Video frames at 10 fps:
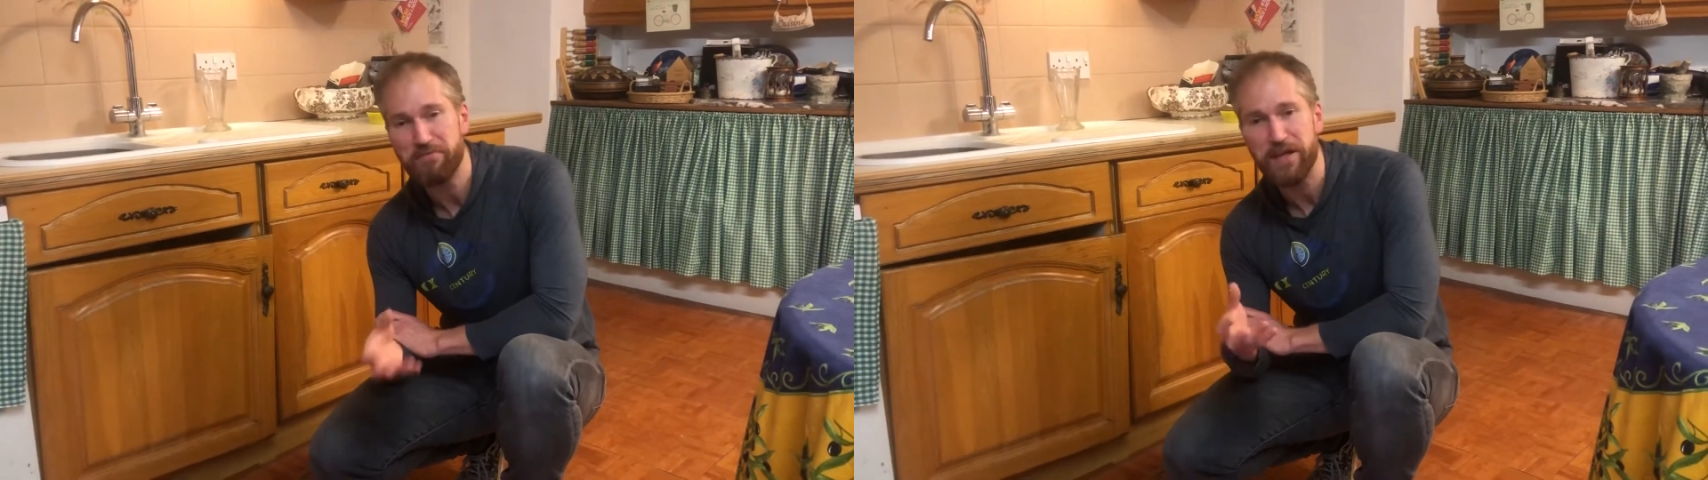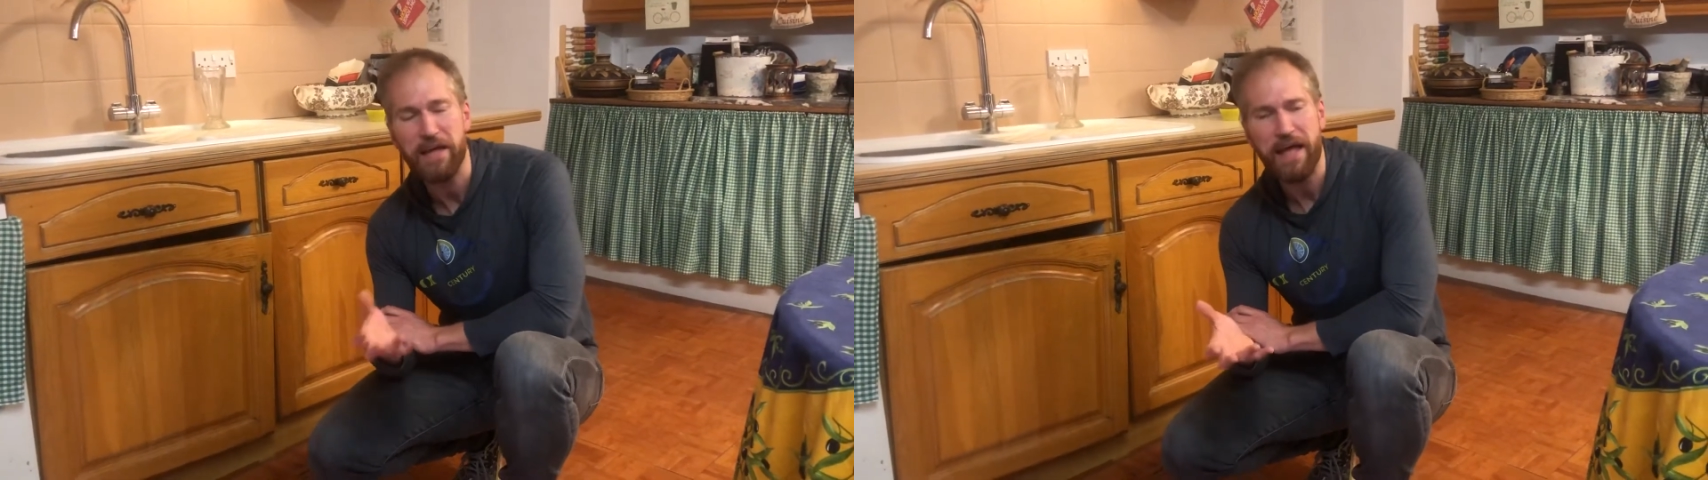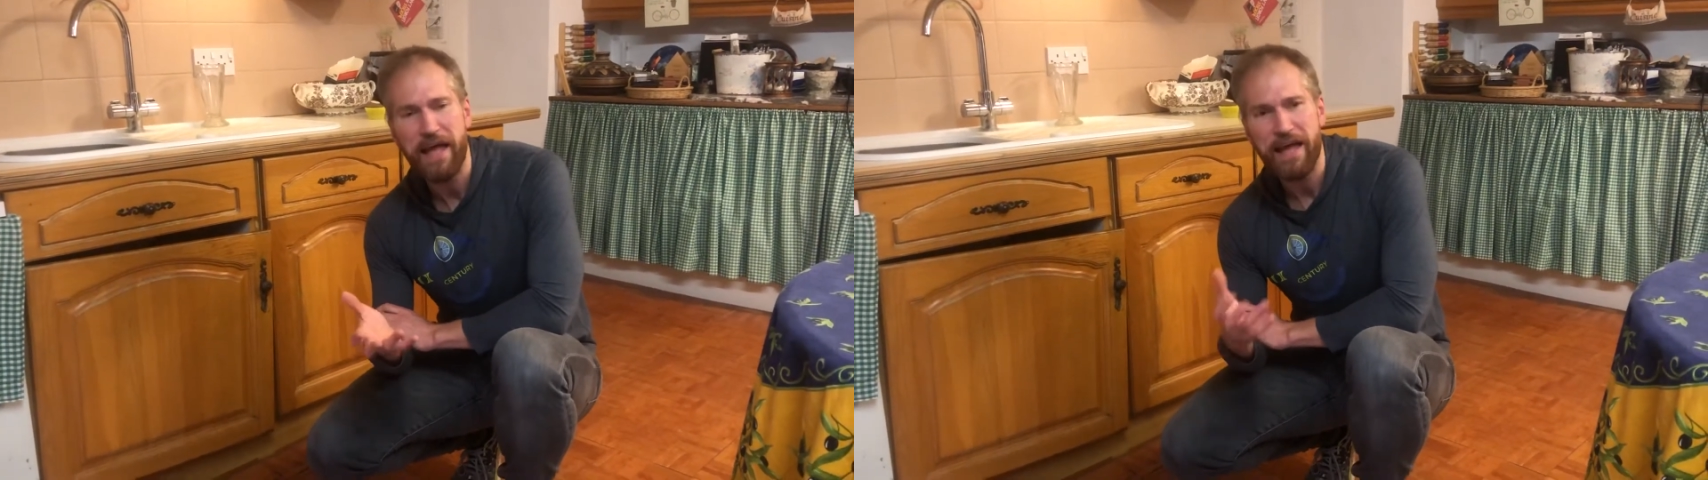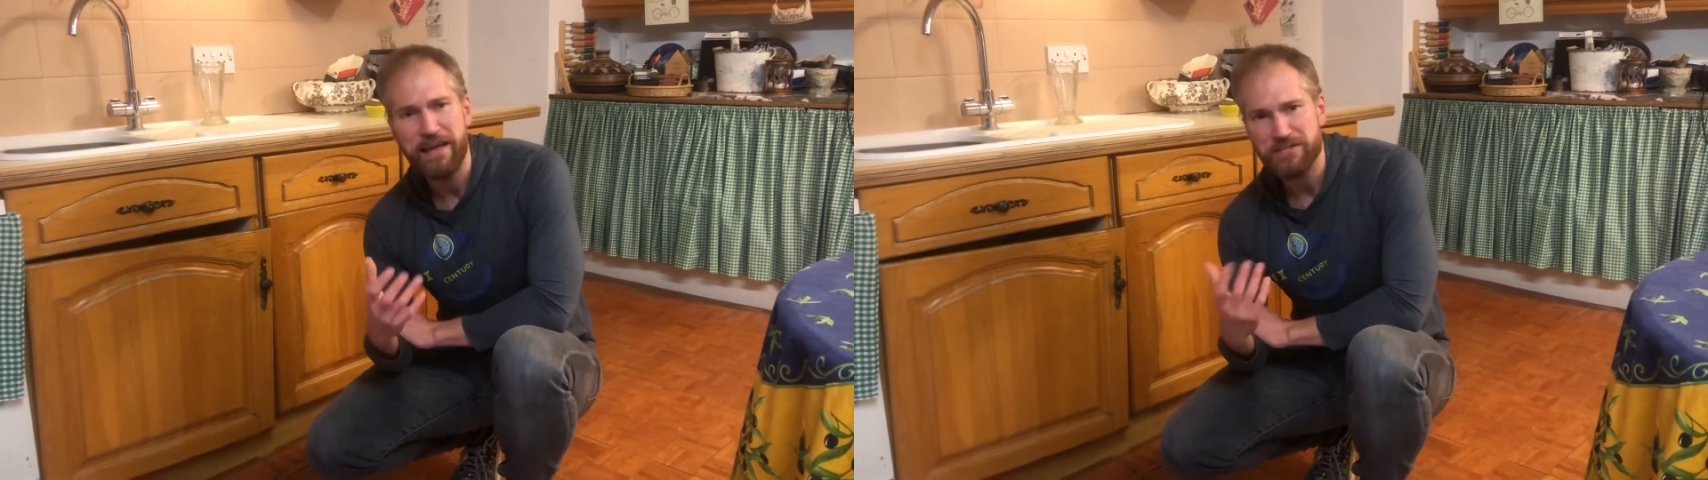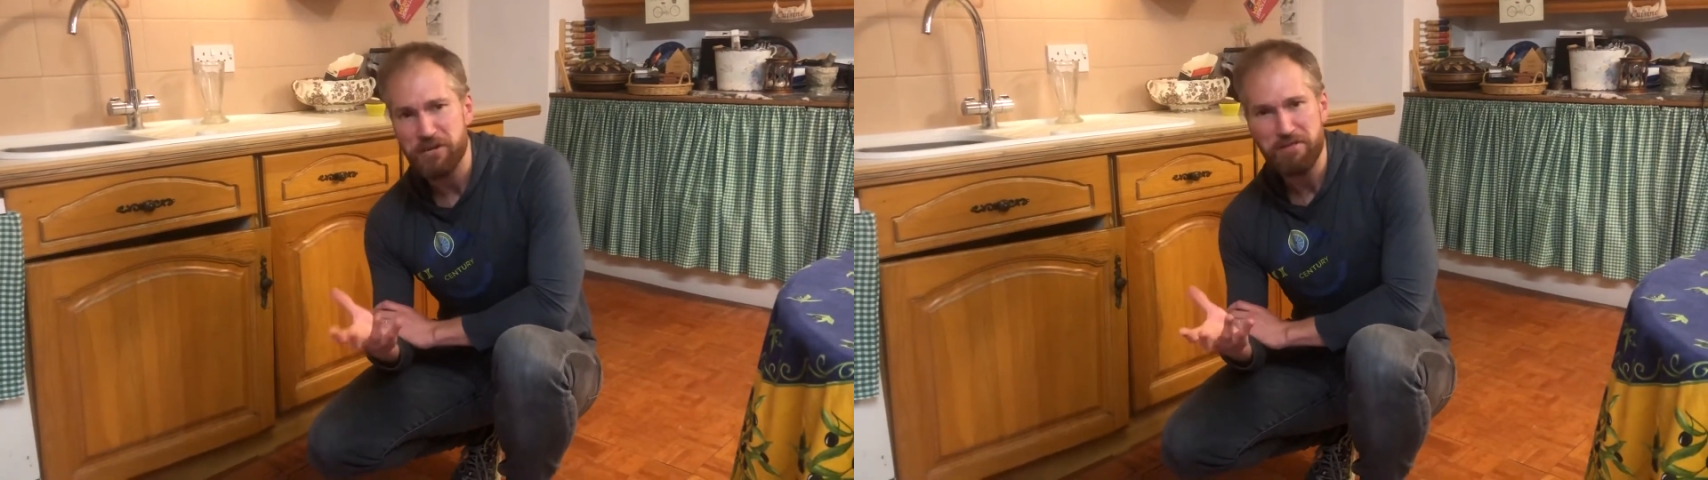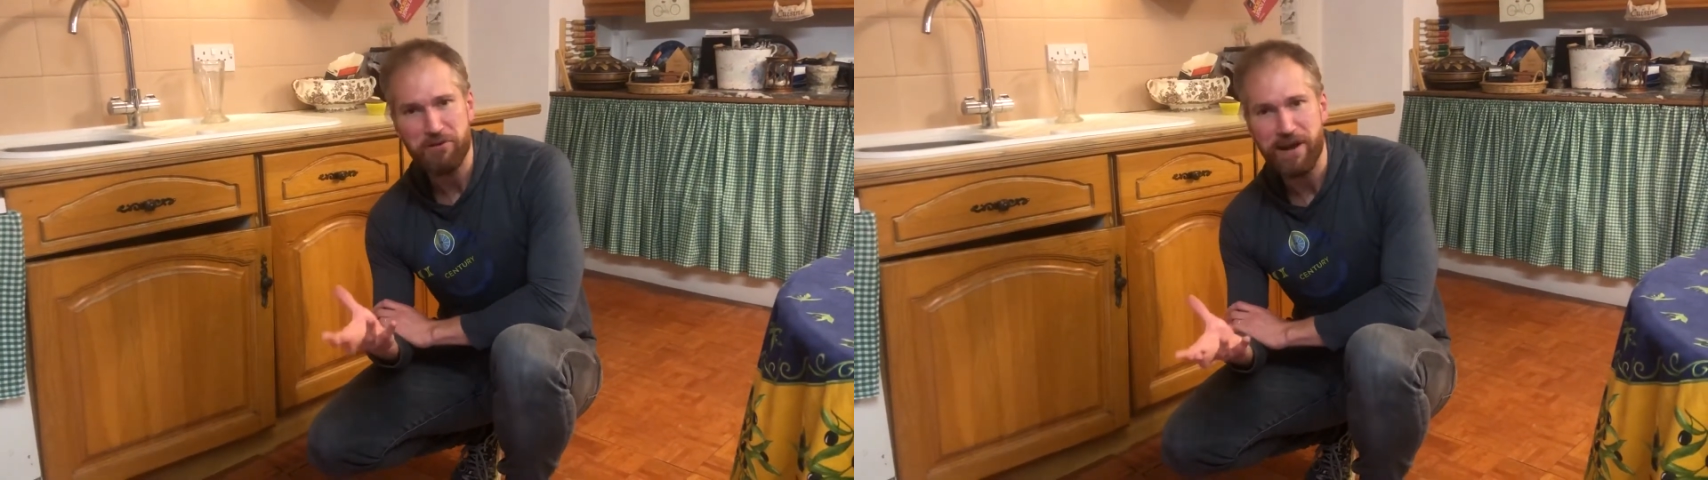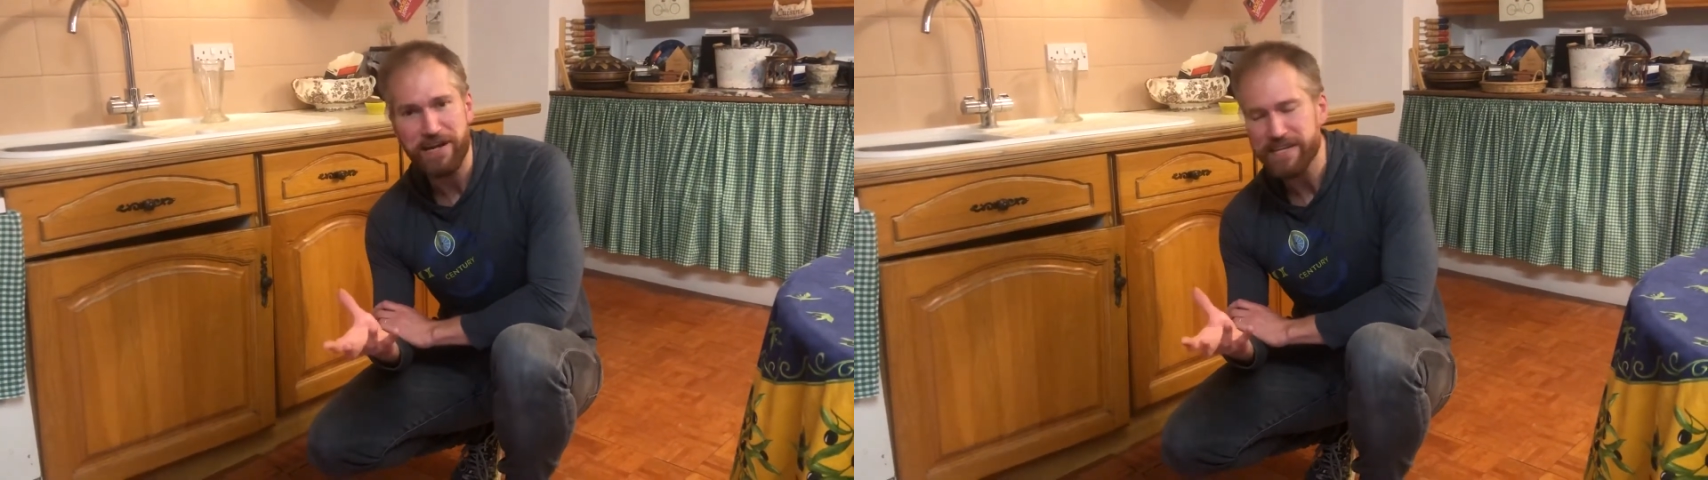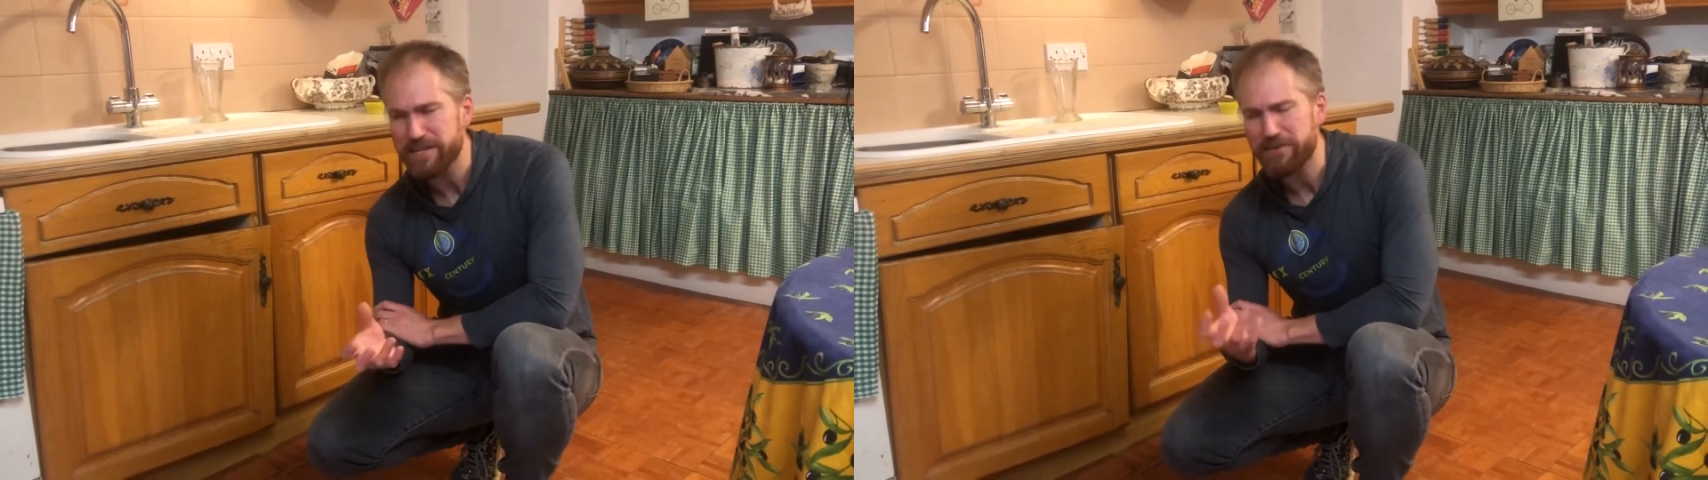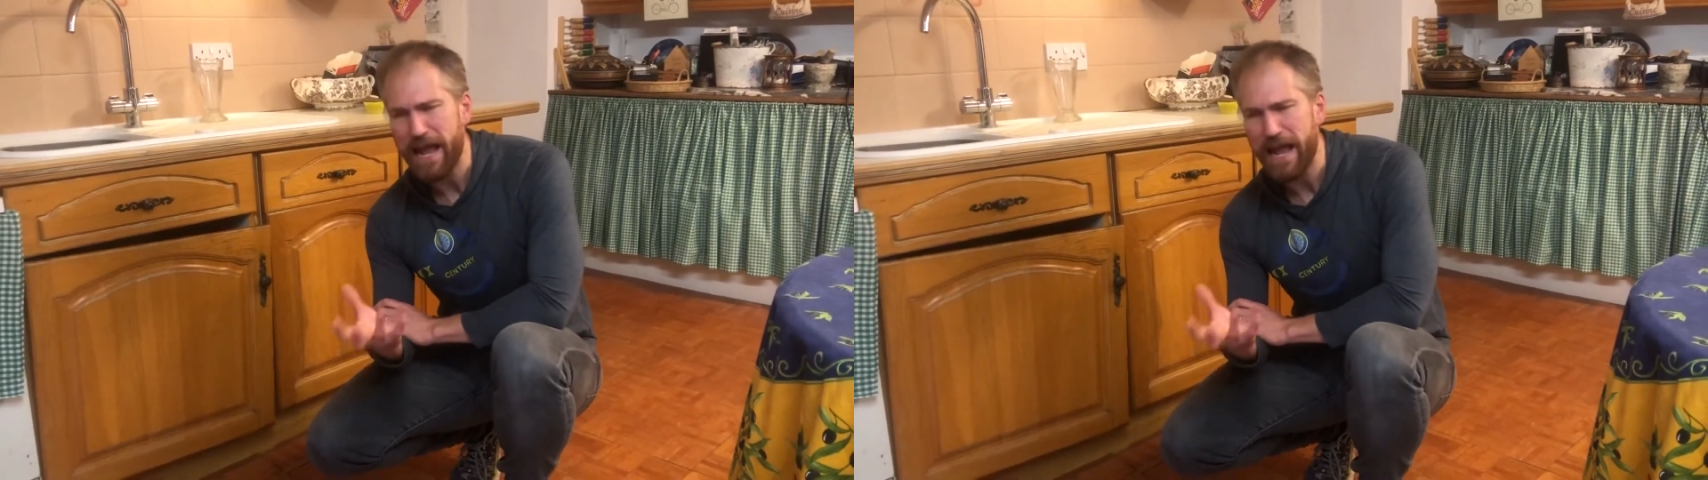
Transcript: The just cracking.